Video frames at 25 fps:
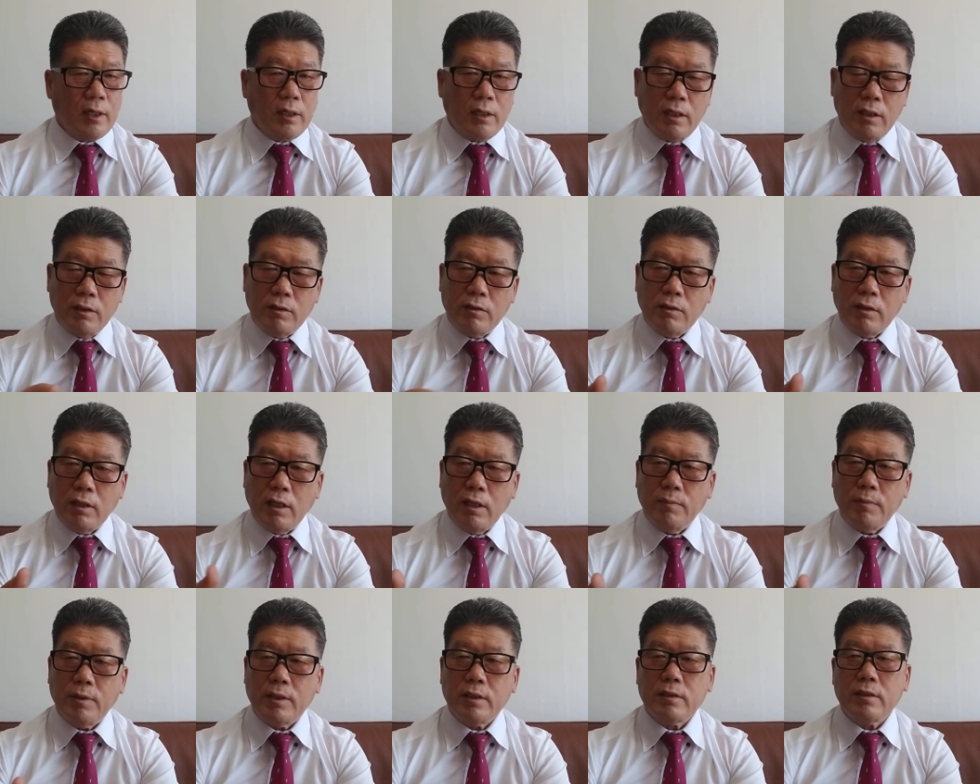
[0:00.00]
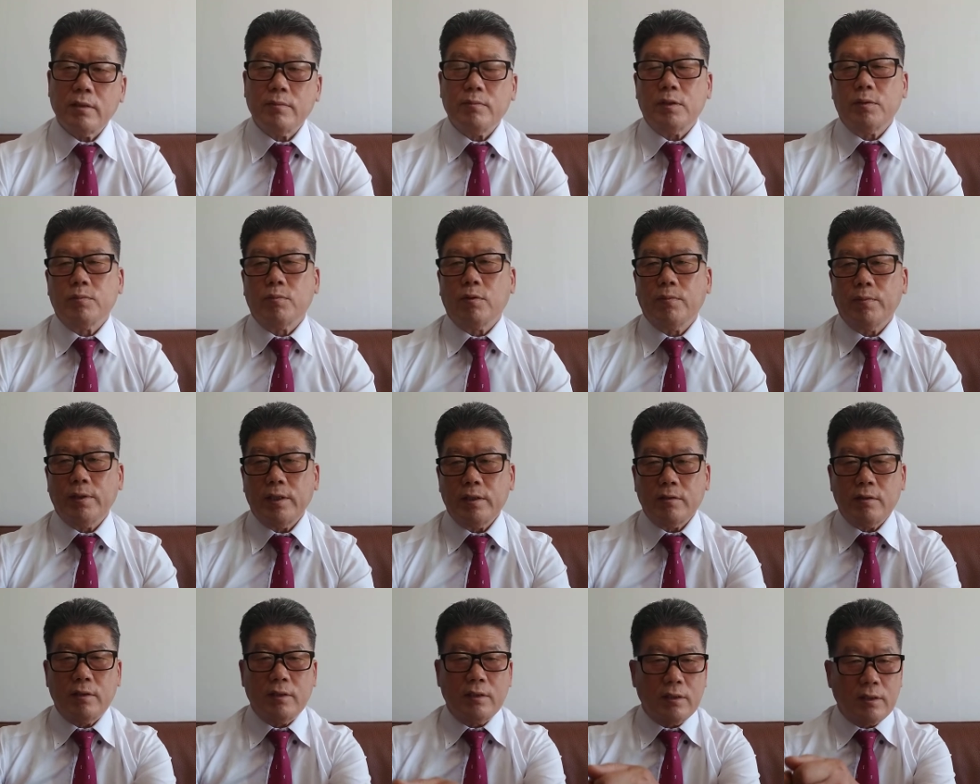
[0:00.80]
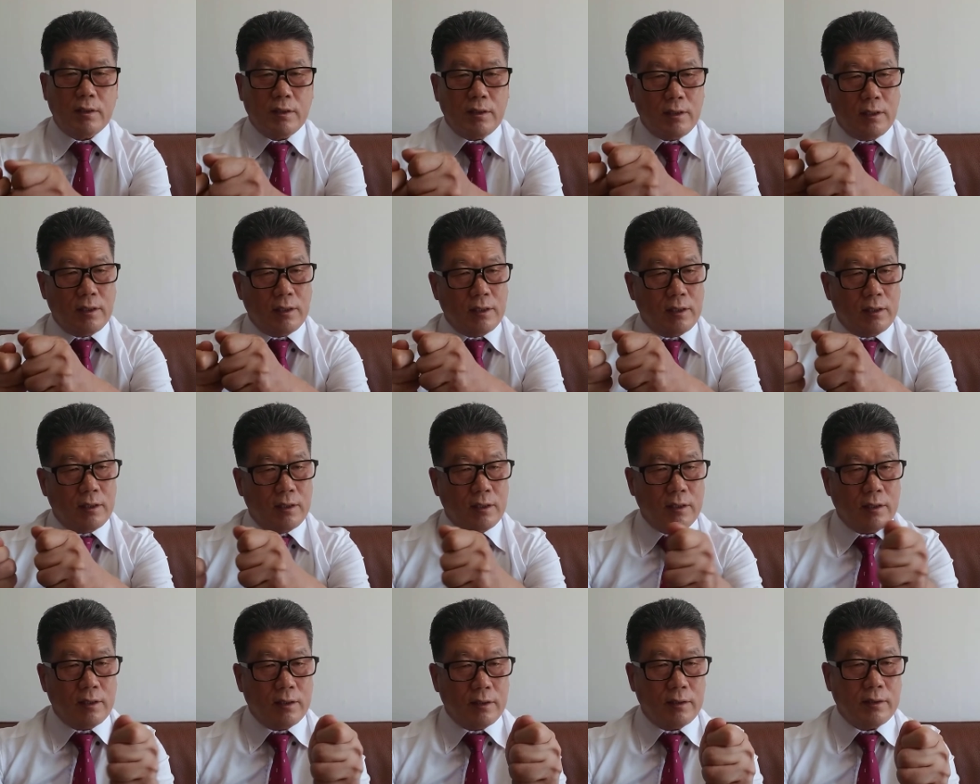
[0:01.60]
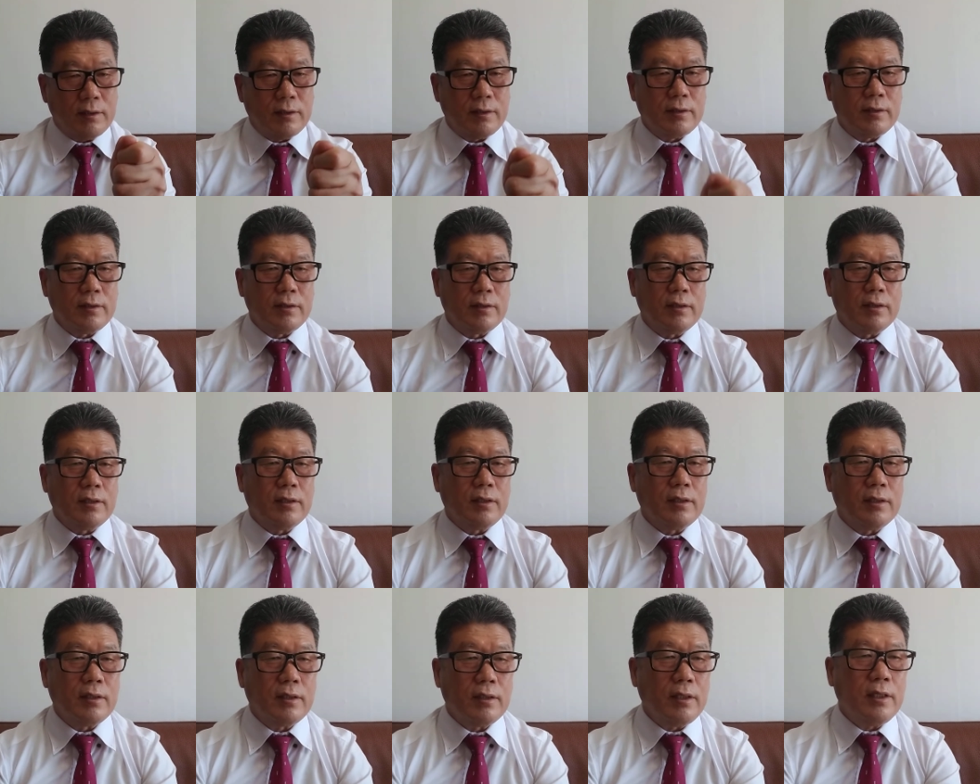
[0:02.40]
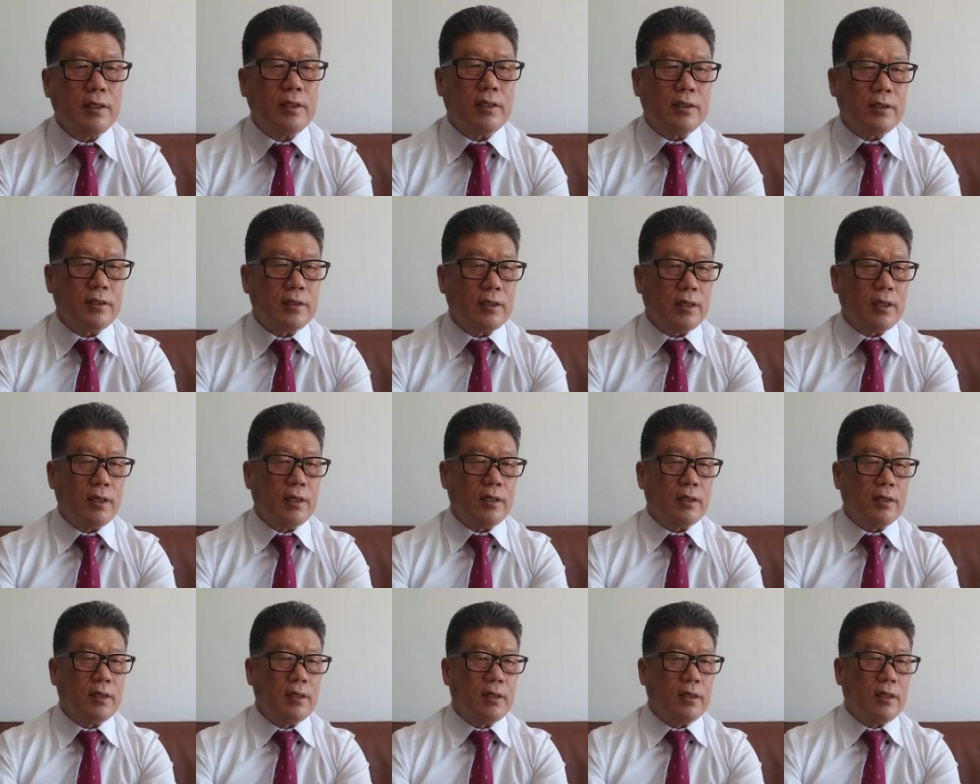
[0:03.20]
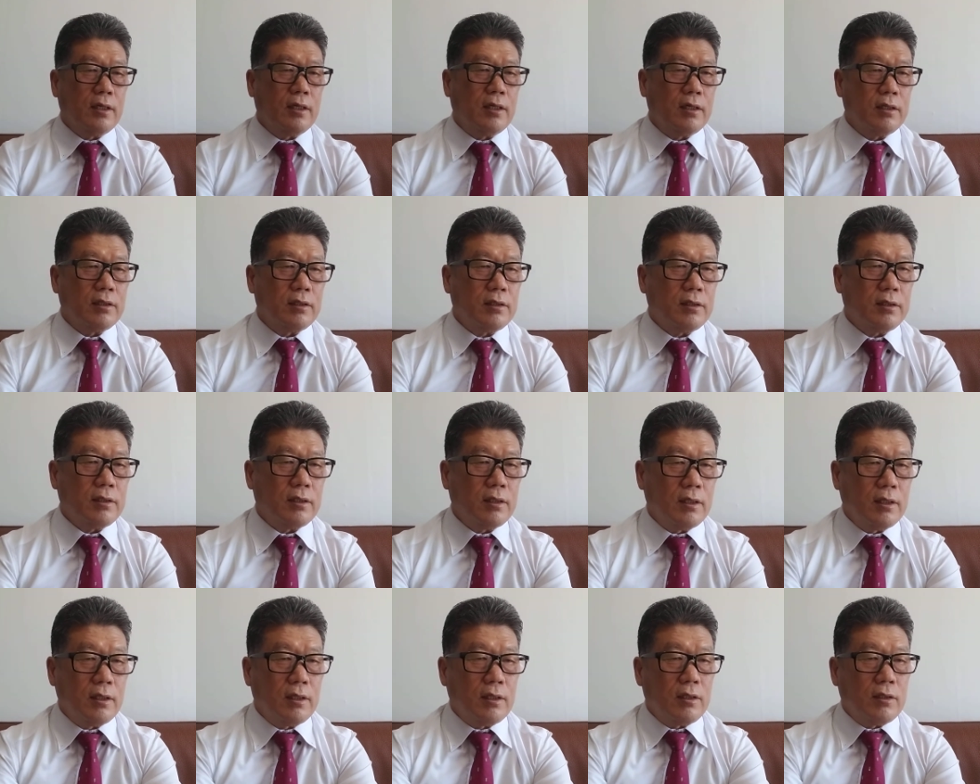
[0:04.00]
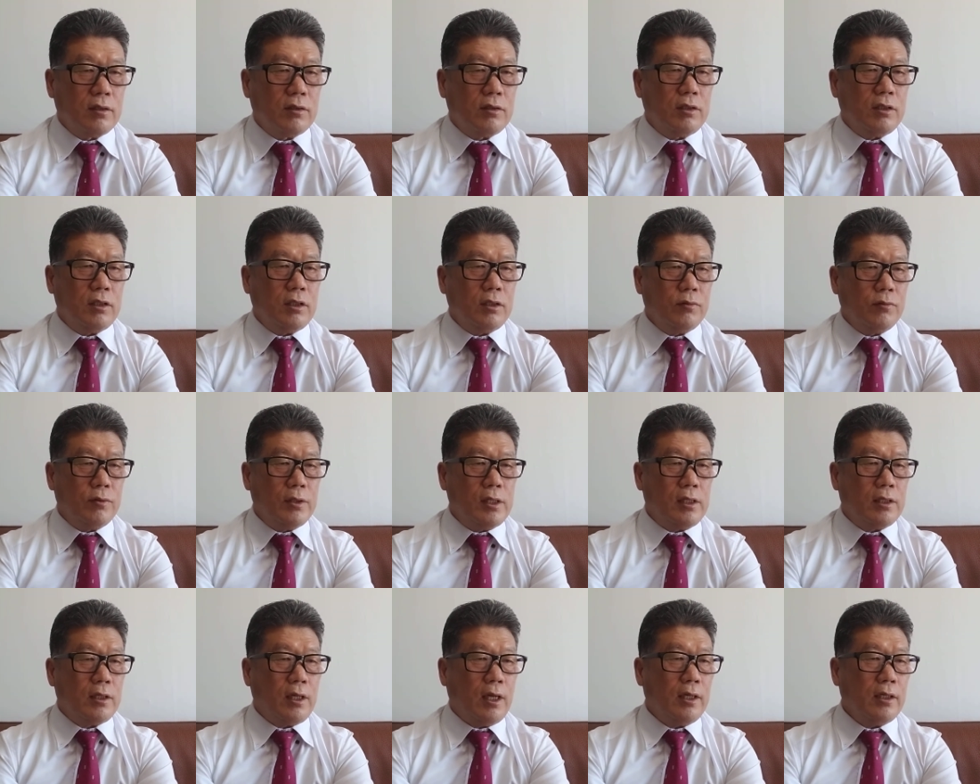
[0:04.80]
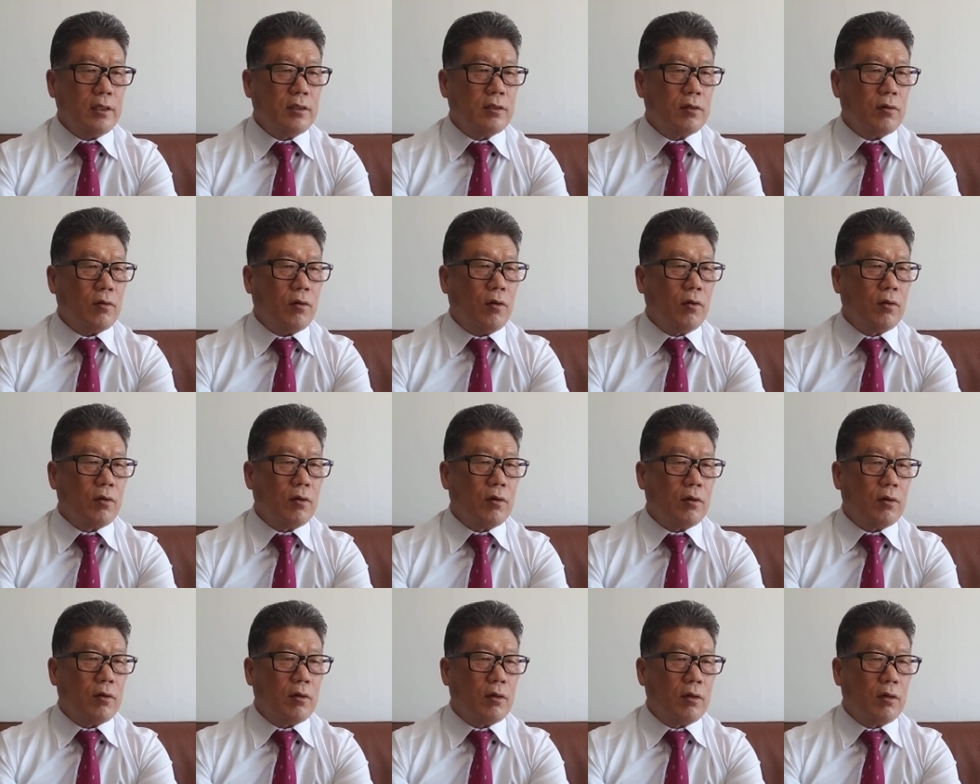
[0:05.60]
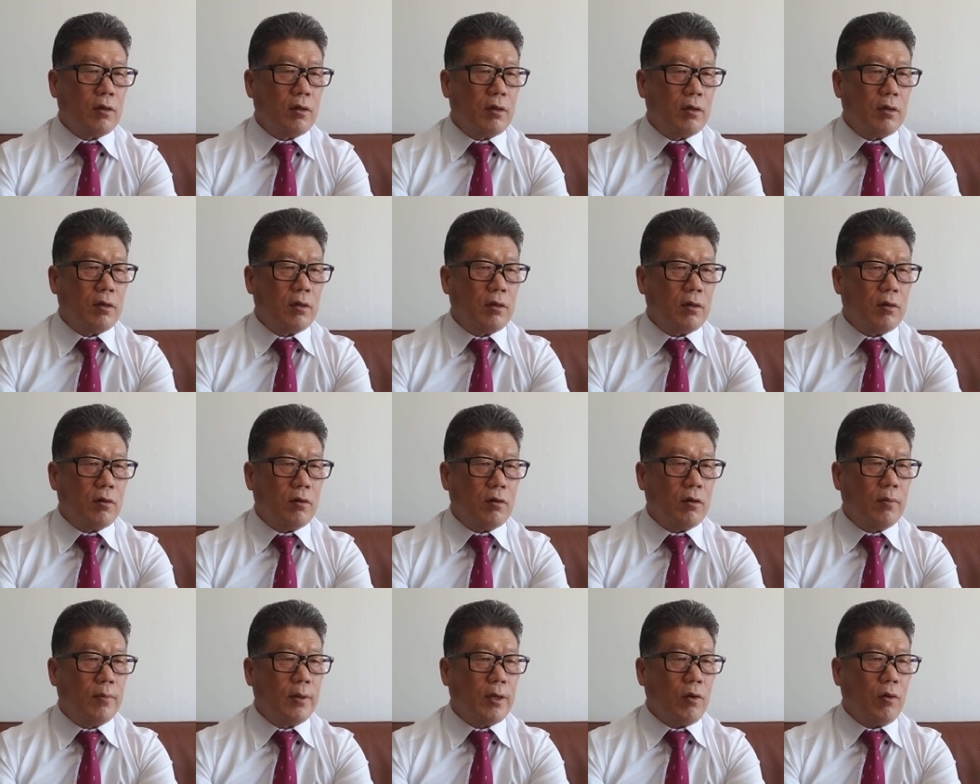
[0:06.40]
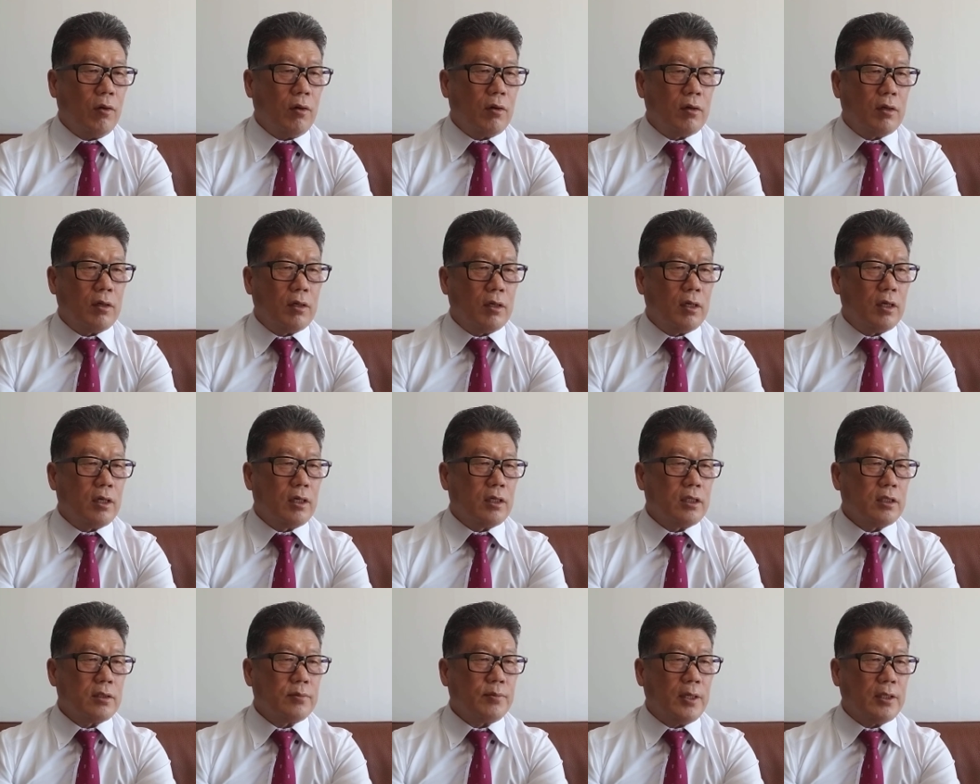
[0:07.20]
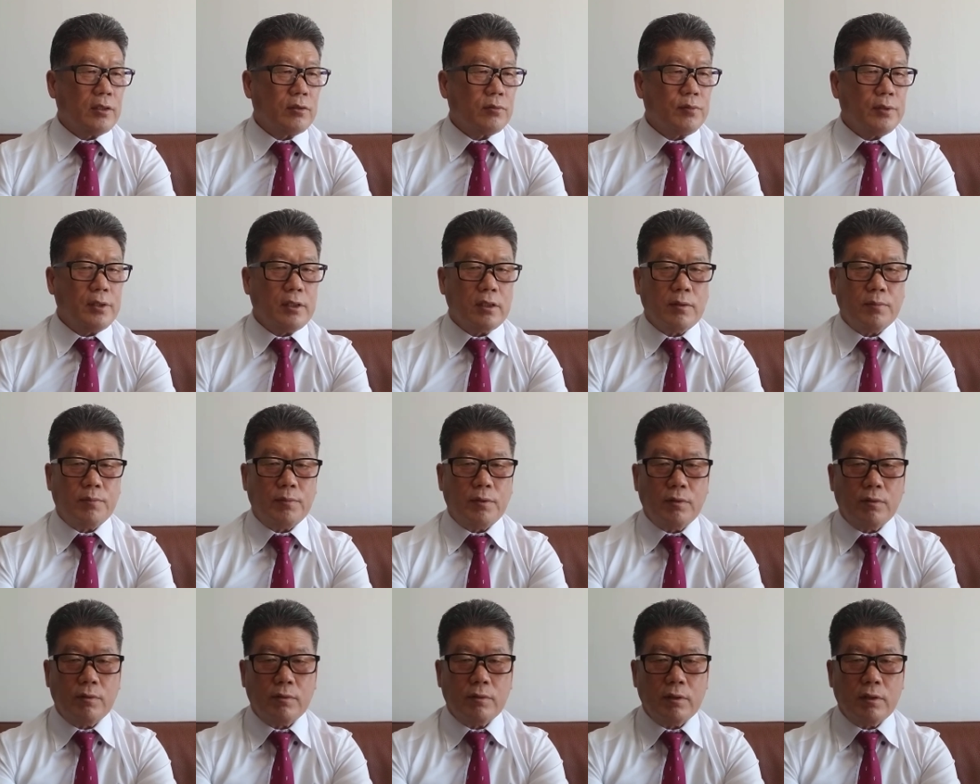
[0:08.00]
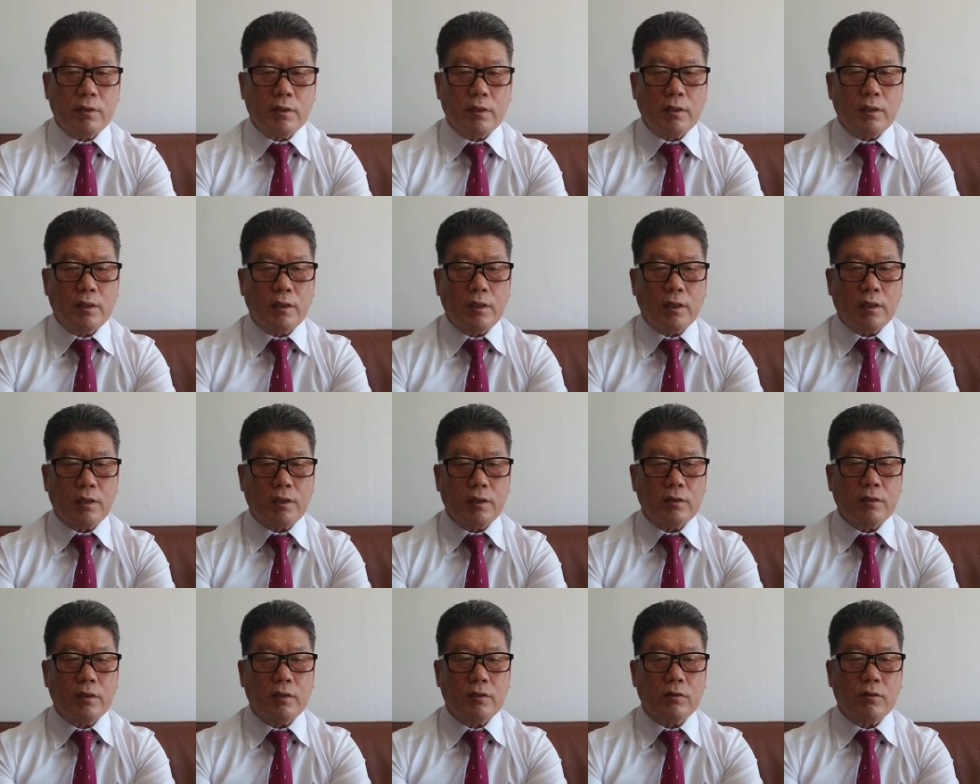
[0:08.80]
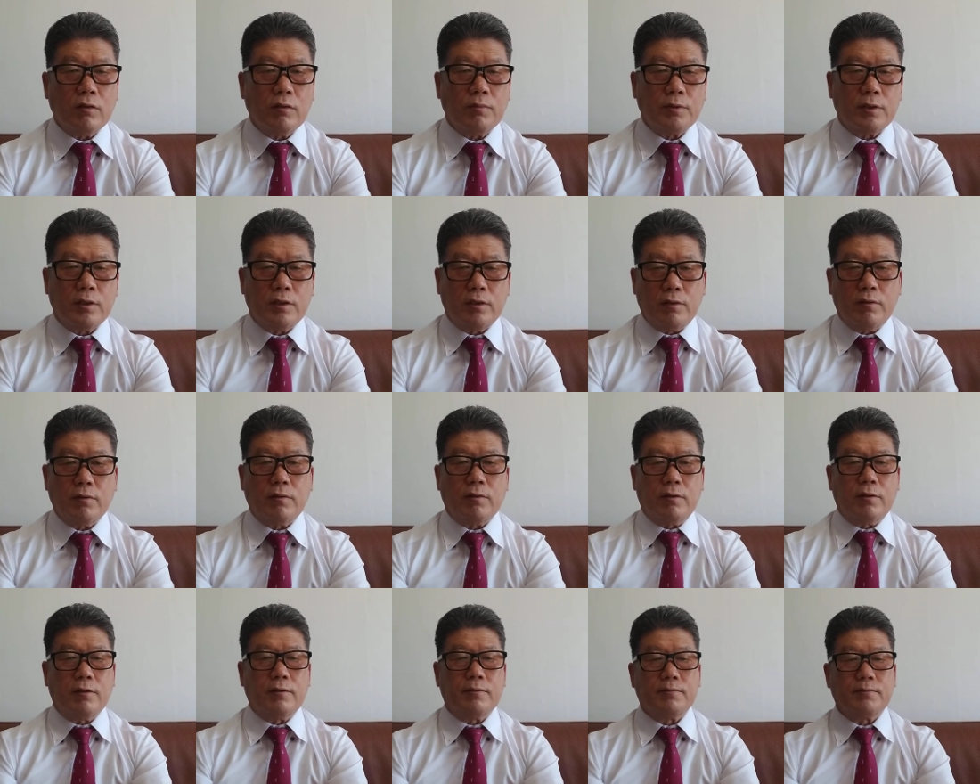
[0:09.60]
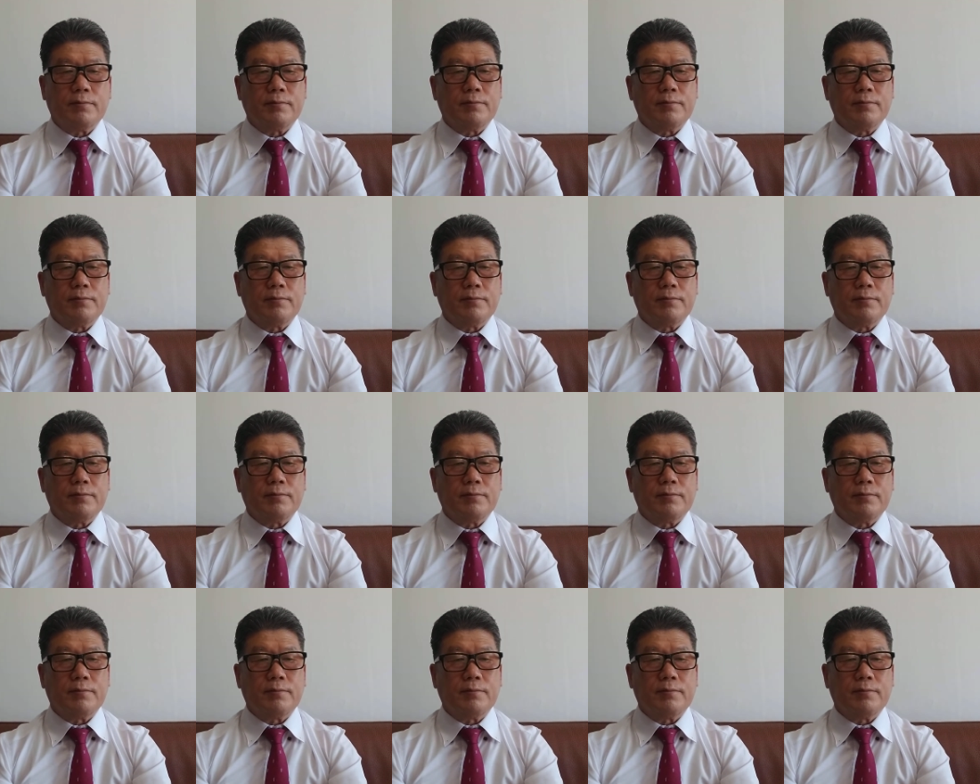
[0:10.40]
Issuing company, some information is the leakage. She will take all overall responsibility for the acquisition of security.